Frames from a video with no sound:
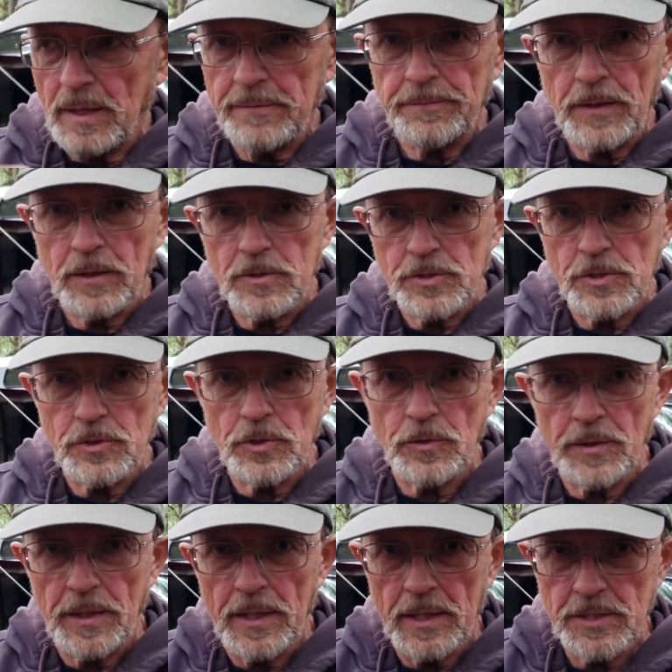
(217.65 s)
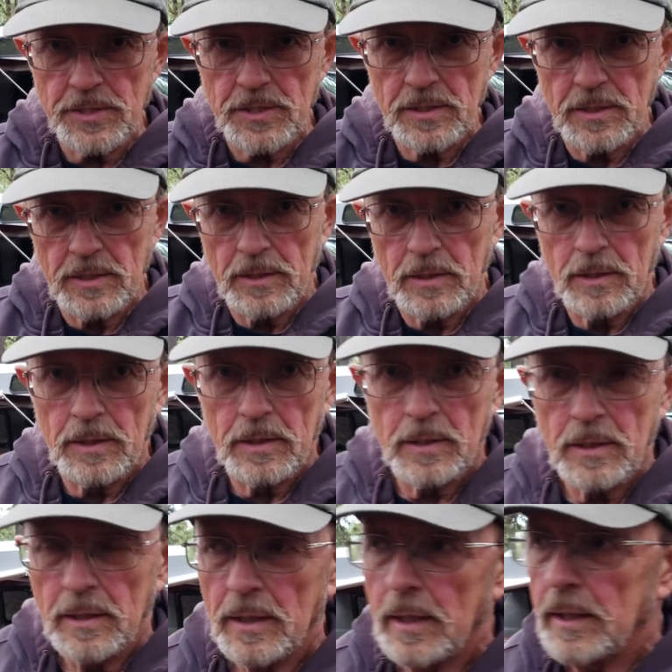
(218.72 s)
My fingers are doing this,
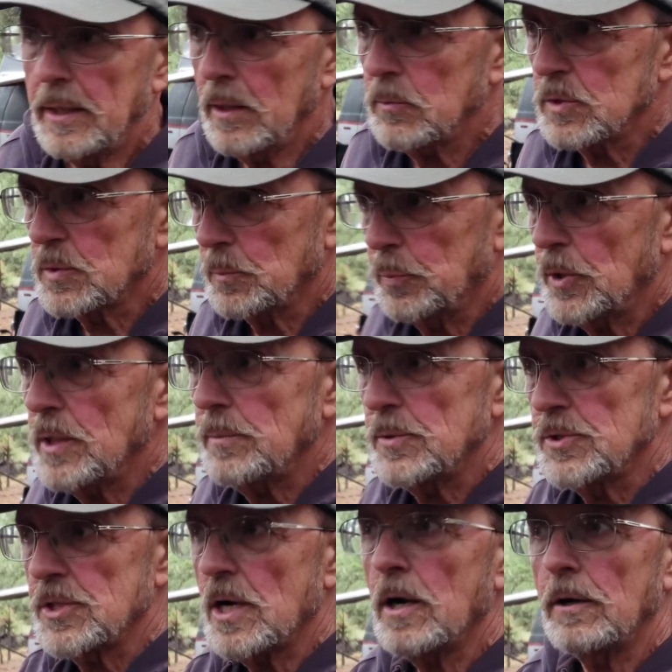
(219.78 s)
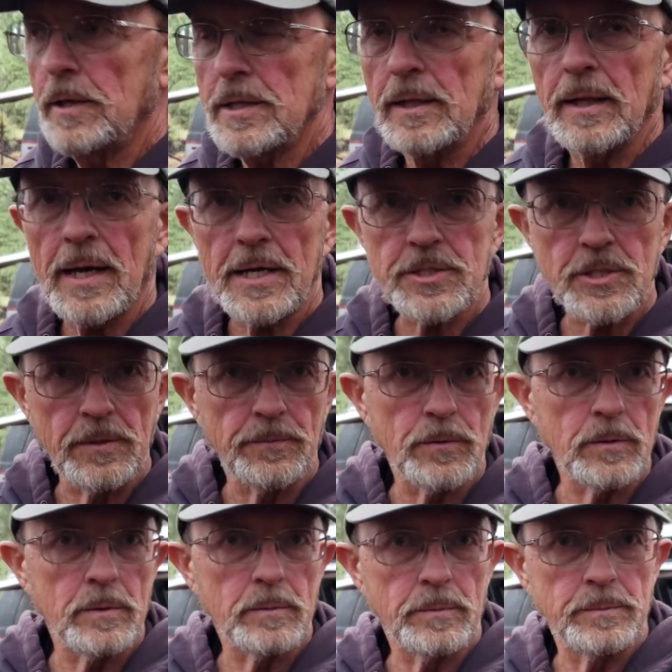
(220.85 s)
and it was pretty bizarre, and it lasted
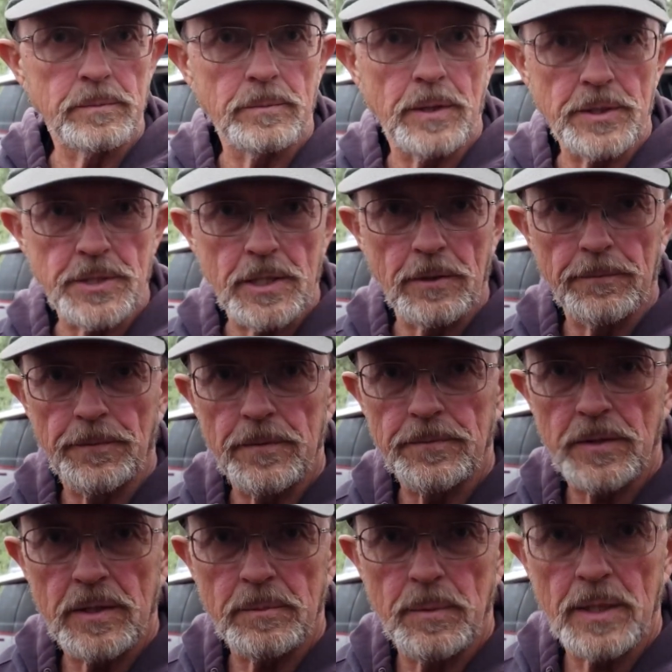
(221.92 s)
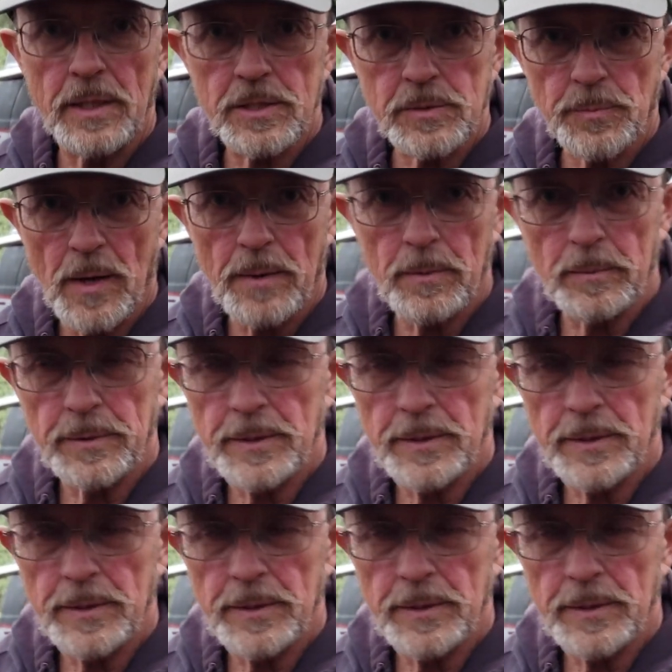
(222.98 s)
for what, 10 or 15 minutes probably.